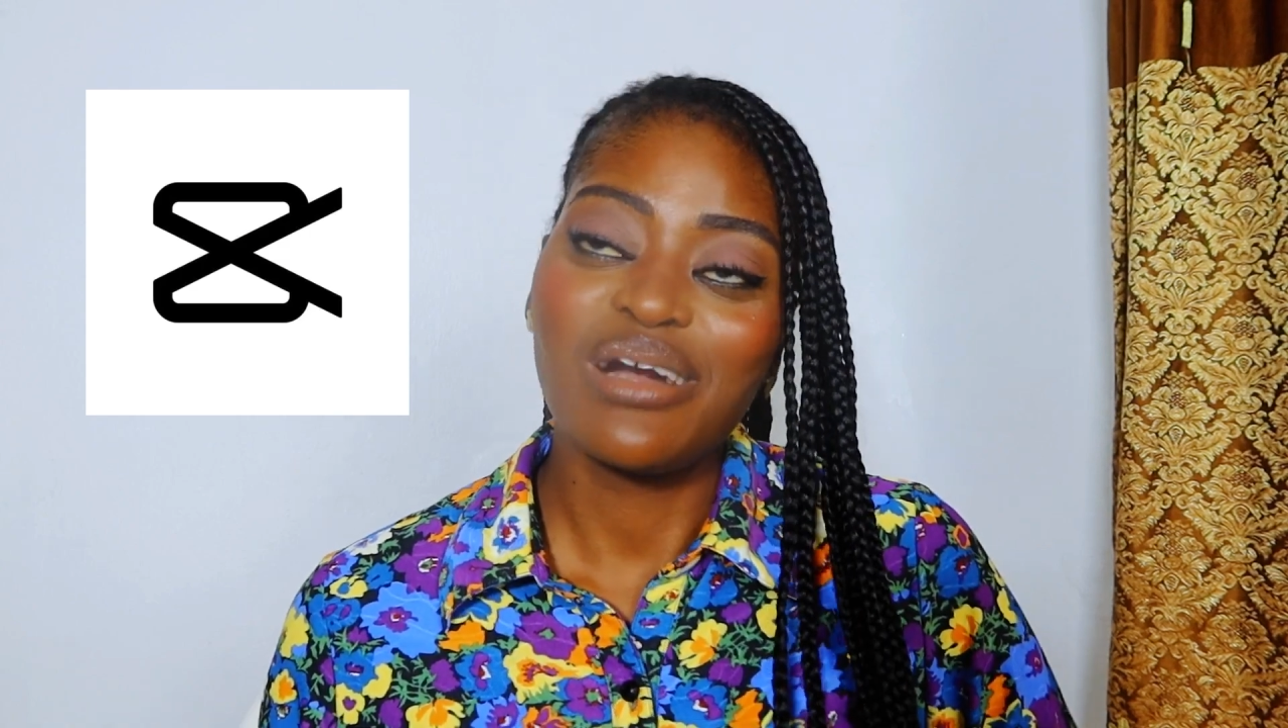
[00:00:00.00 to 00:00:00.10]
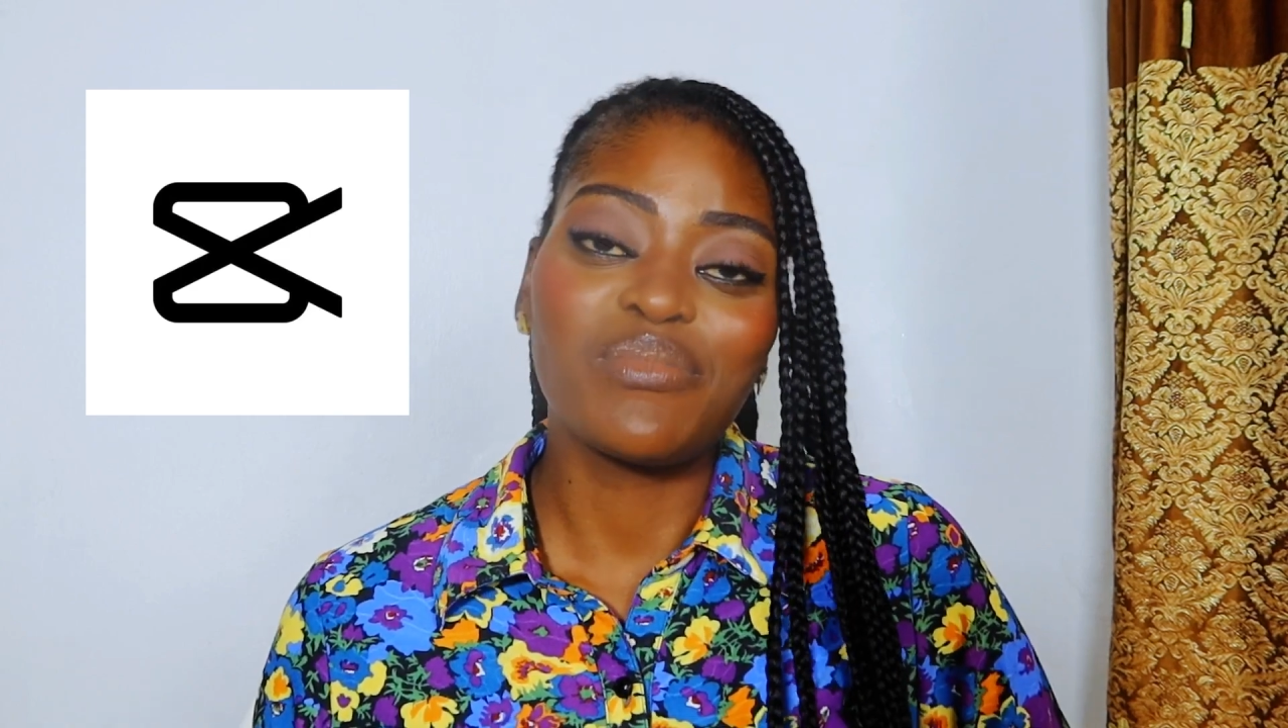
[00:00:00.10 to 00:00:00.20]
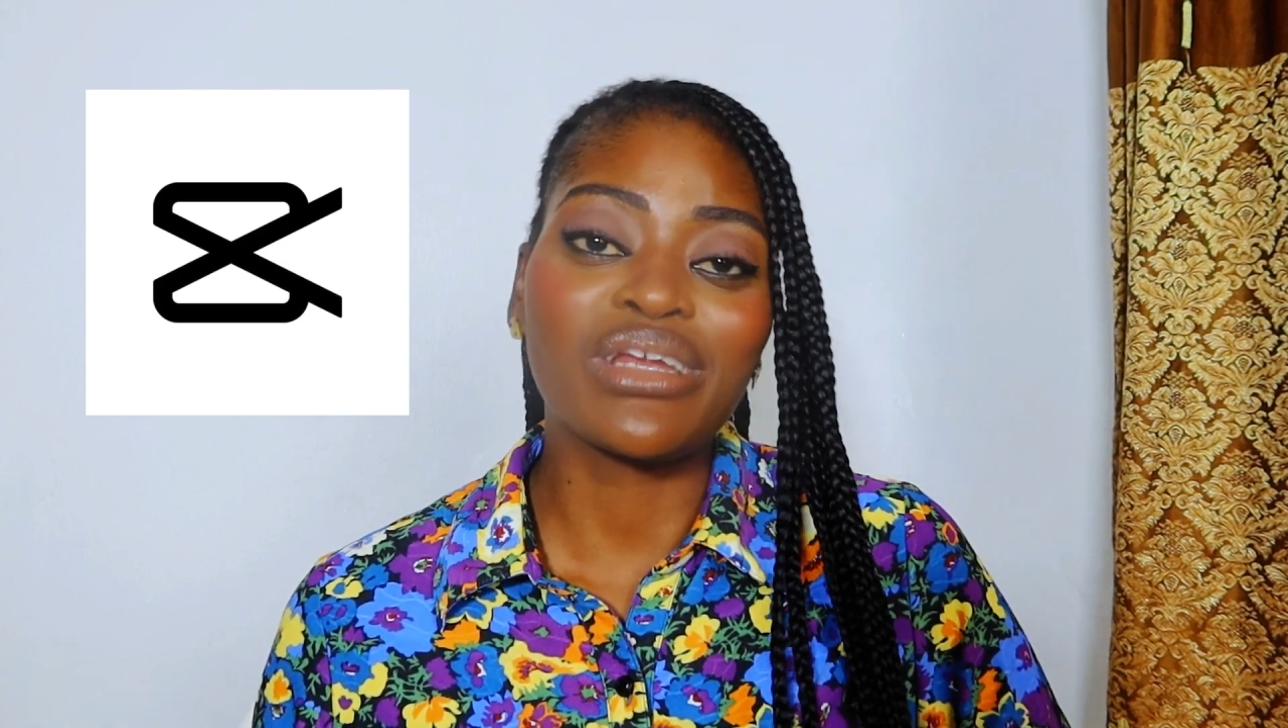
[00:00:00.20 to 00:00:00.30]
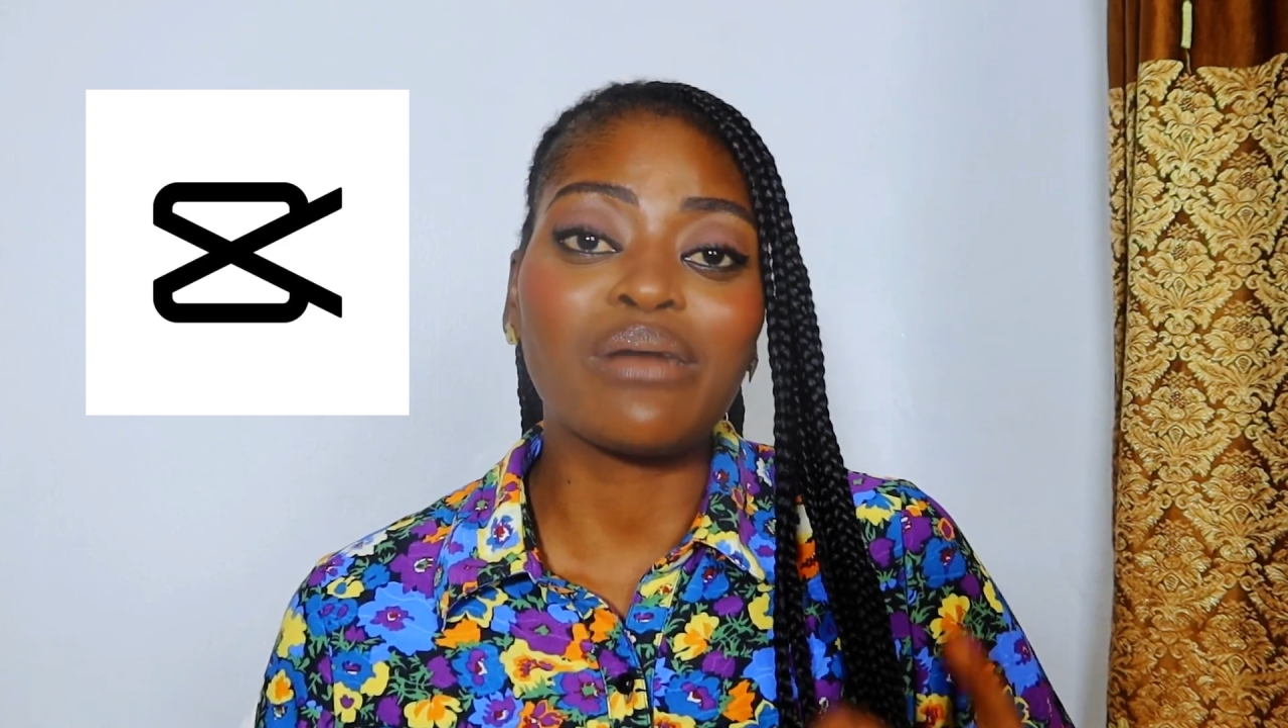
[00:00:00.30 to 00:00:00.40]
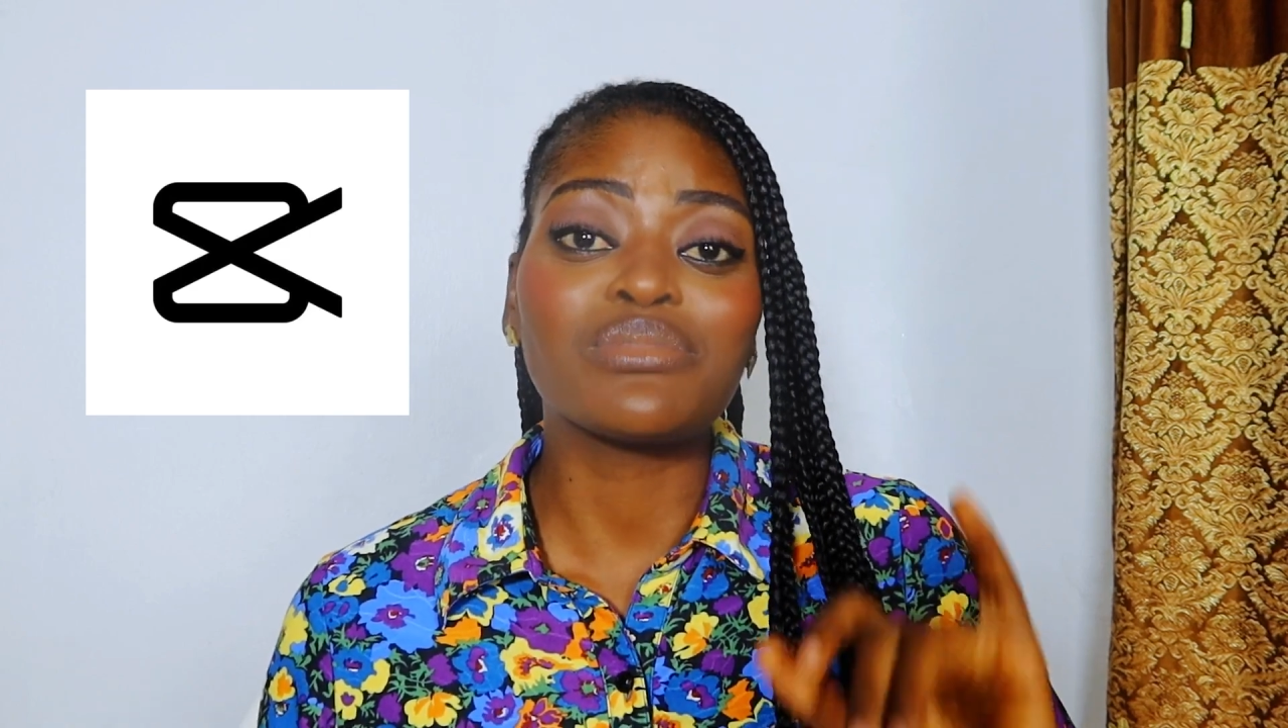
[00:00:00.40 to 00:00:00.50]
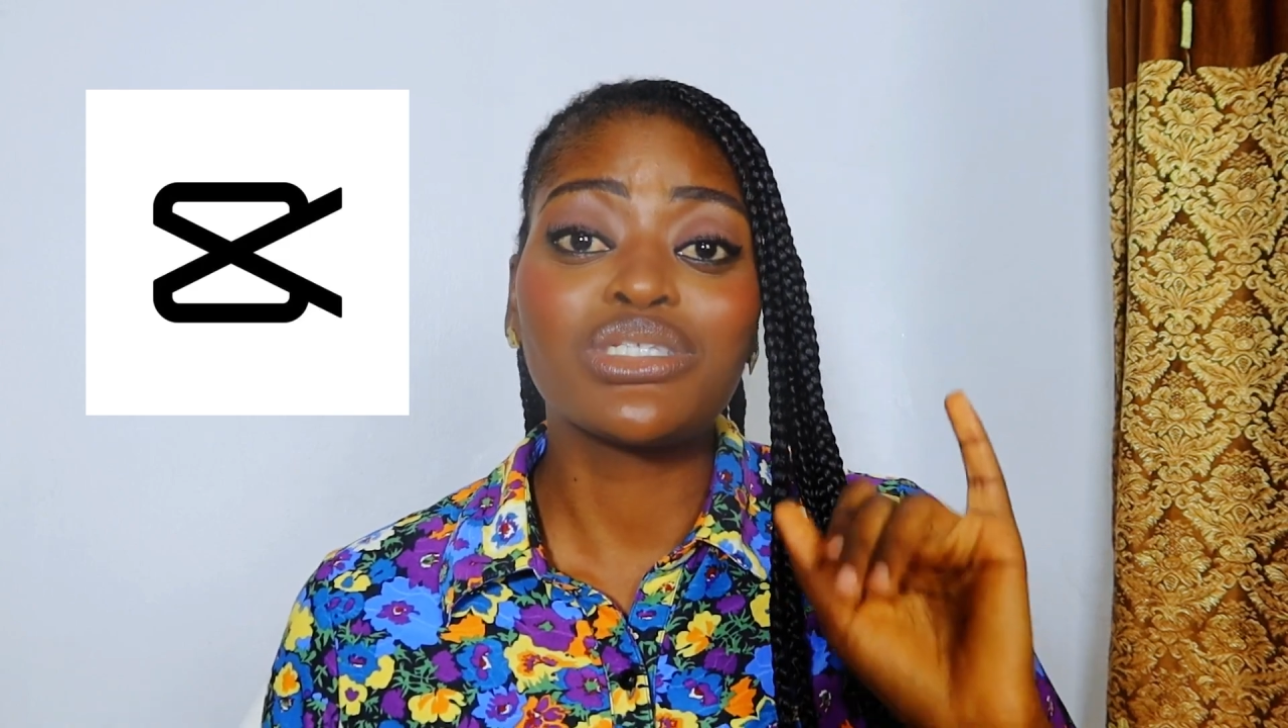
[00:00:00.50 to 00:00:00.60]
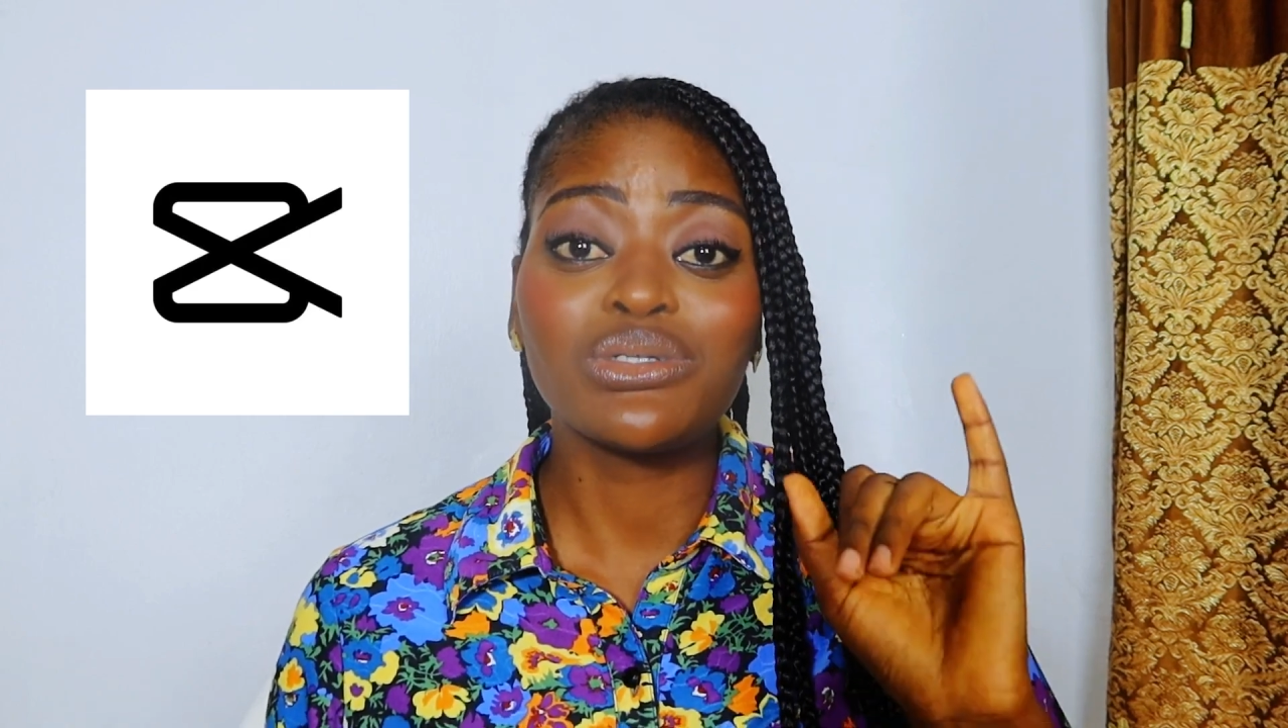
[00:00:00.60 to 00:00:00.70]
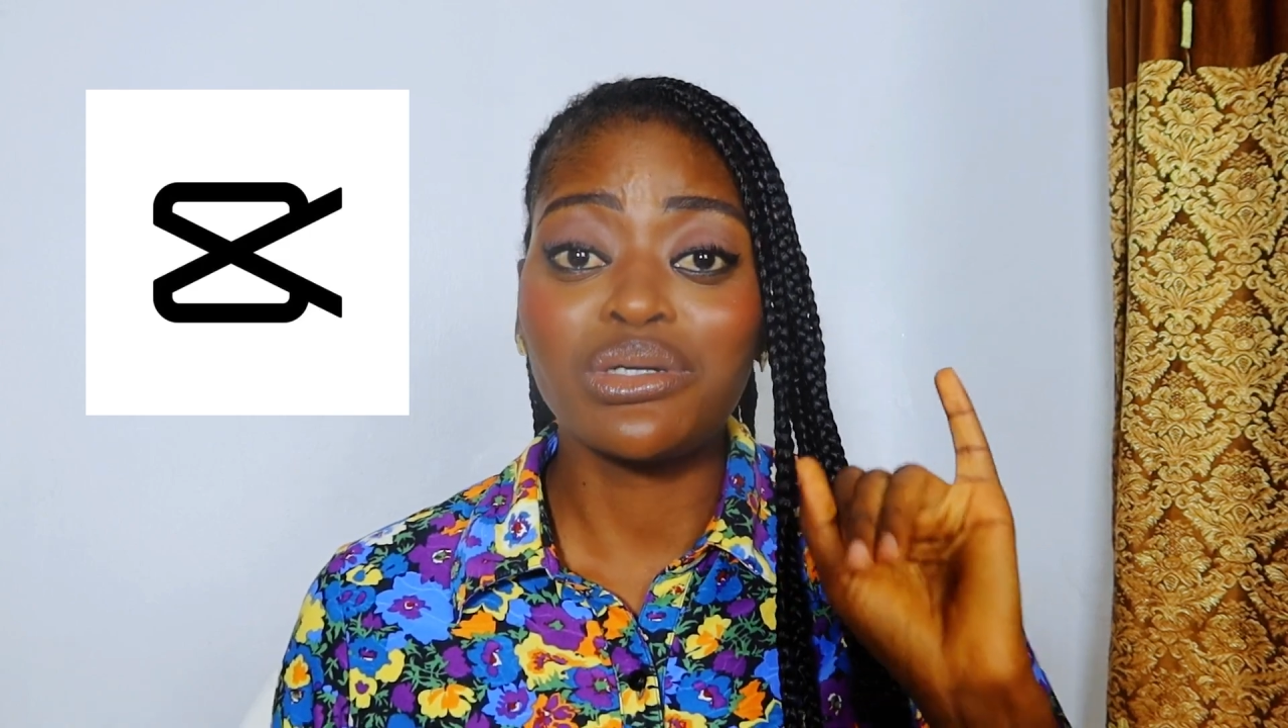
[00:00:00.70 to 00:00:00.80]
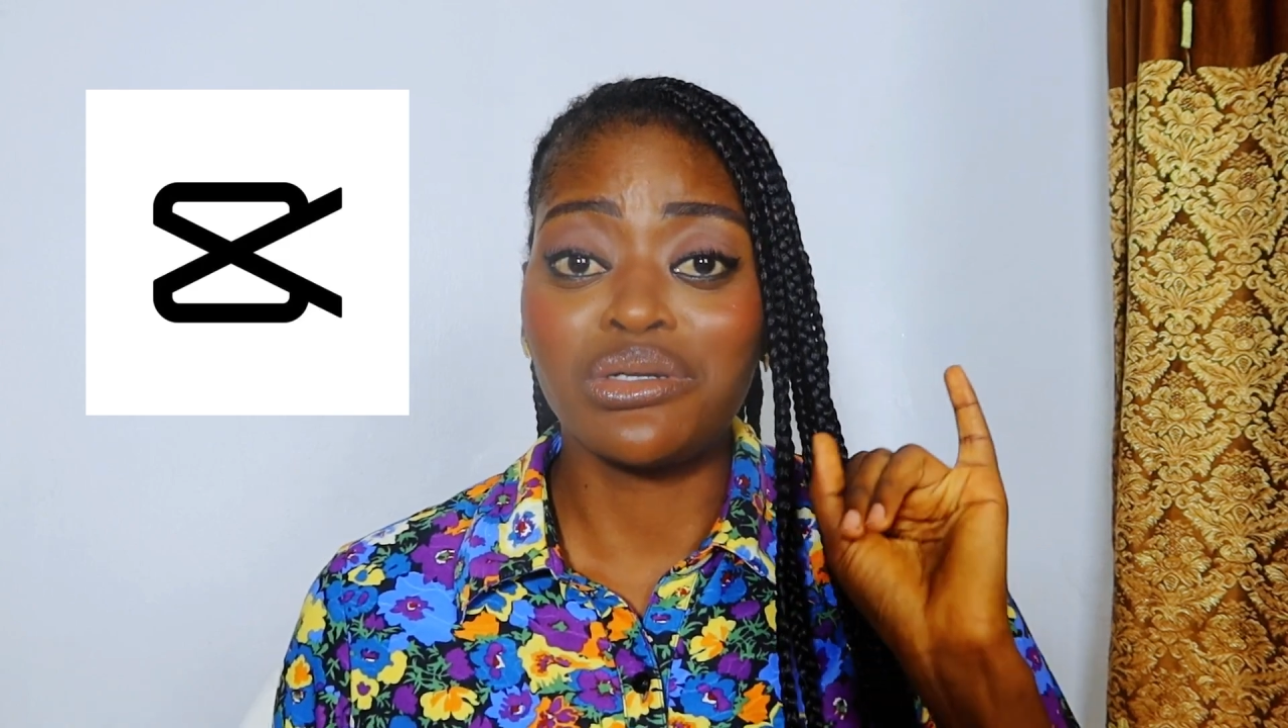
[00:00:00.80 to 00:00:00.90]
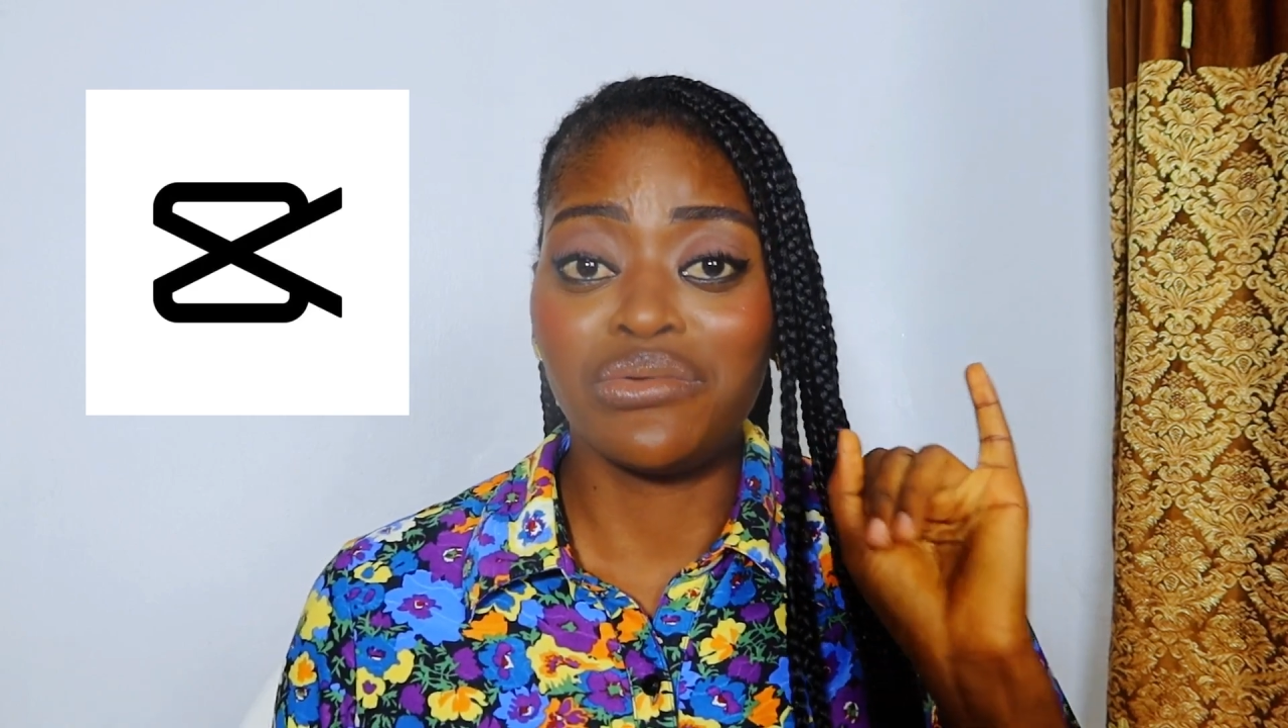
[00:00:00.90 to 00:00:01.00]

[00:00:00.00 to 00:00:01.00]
but I'm still going